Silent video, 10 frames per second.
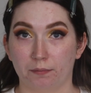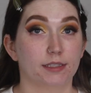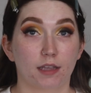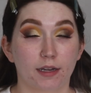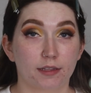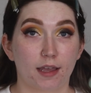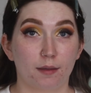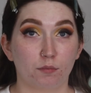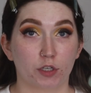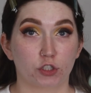He signed
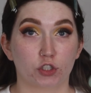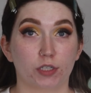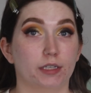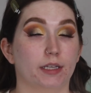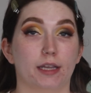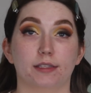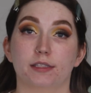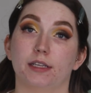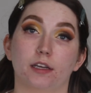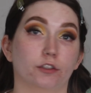them, which indicates
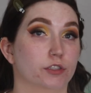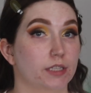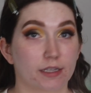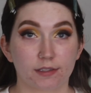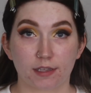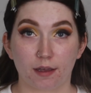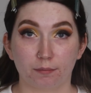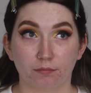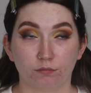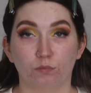that he understands
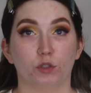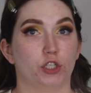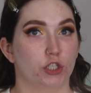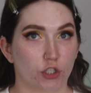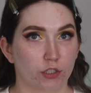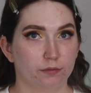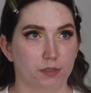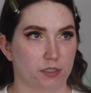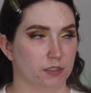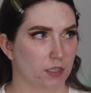them, which he should
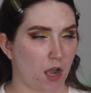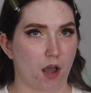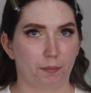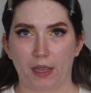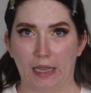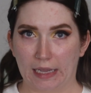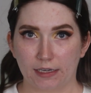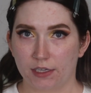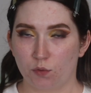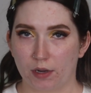because he's a cop
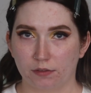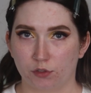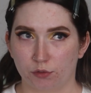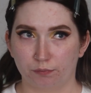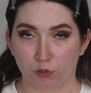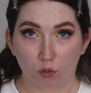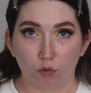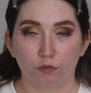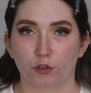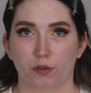and he went to
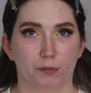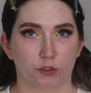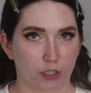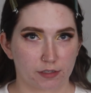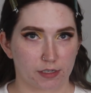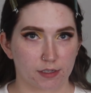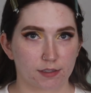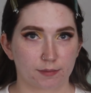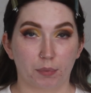school for criminal justice.